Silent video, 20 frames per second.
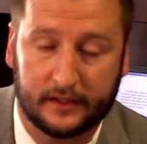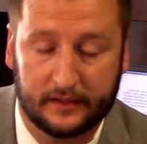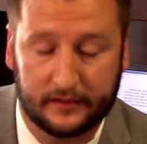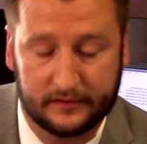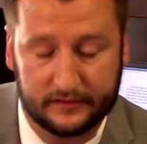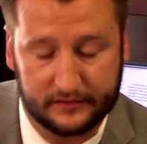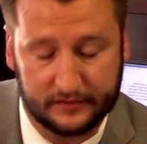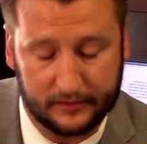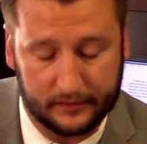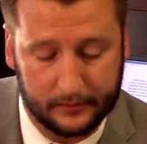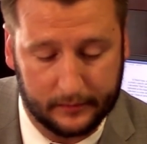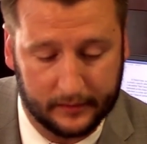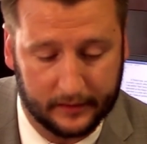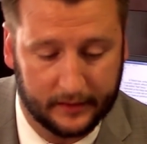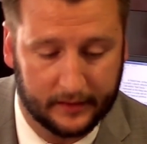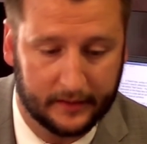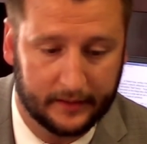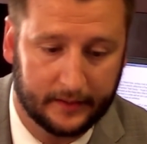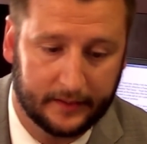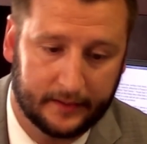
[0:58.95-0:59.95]
So,
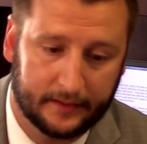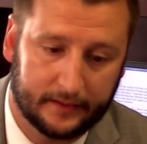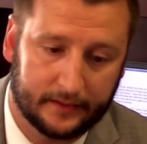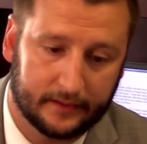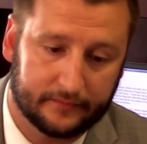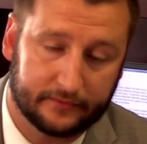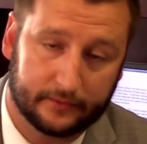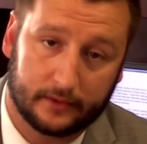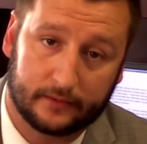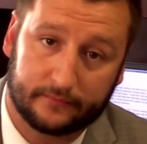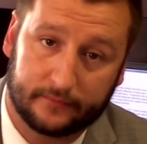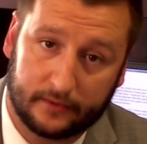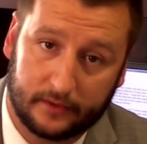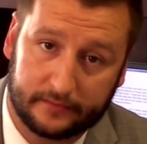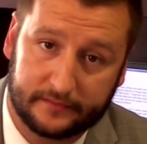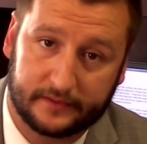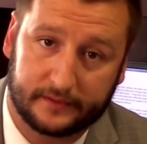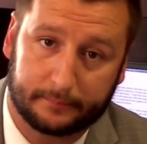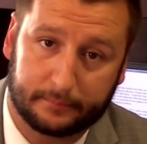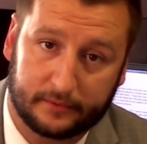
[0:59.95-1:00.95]
if you're
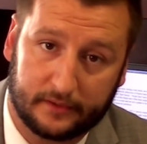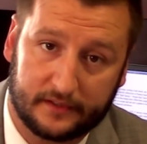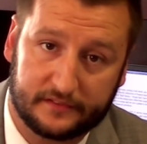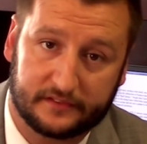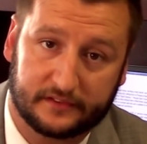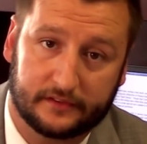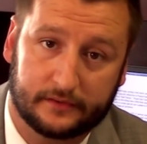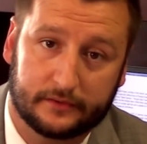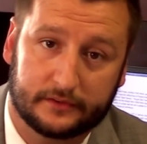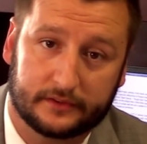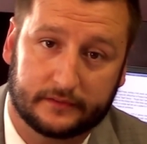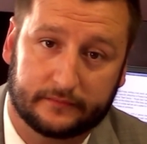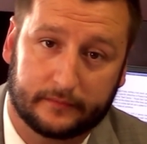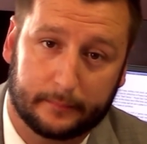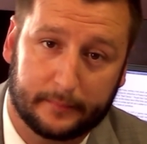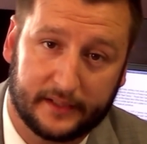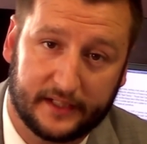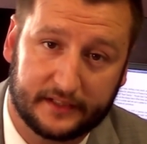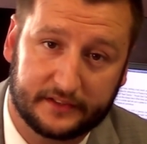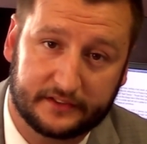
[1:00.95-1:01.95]
involved in a prosecution for
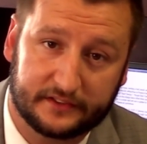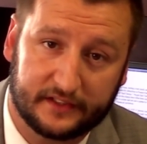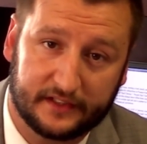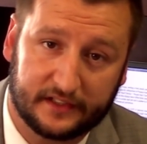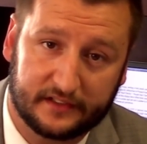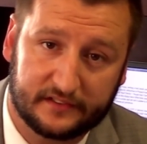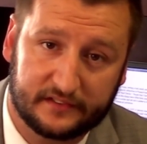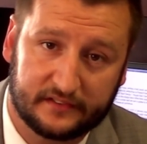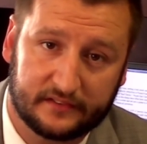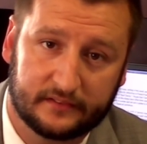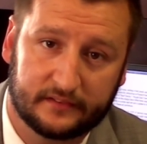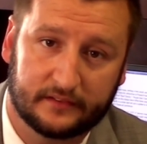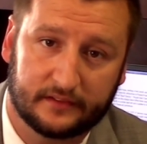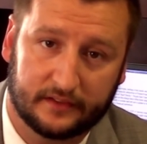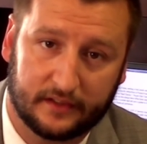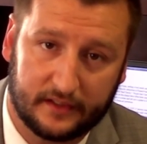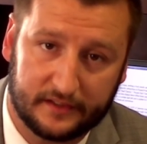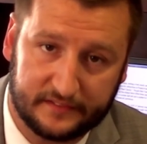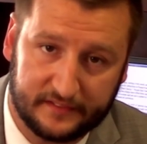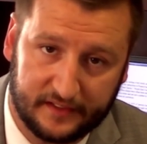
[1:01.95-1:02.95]
bad checks,
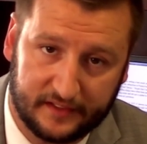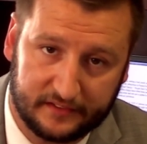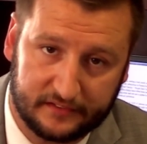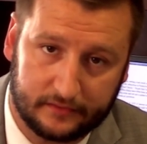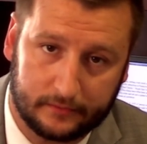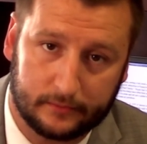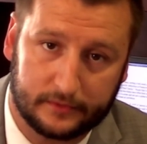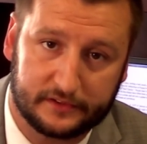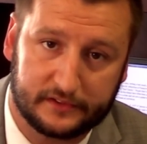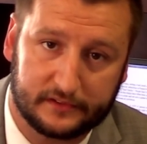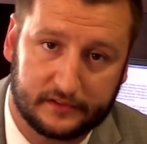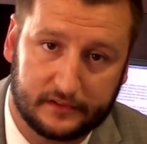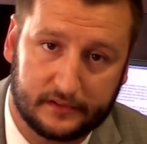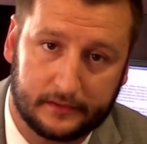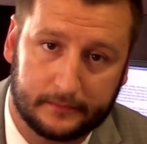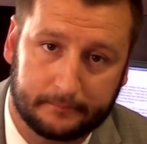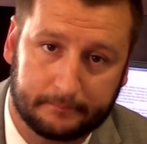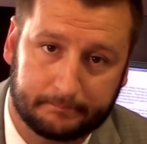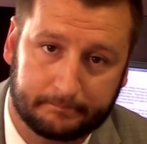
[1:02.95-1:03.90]
contact Scrangy Law.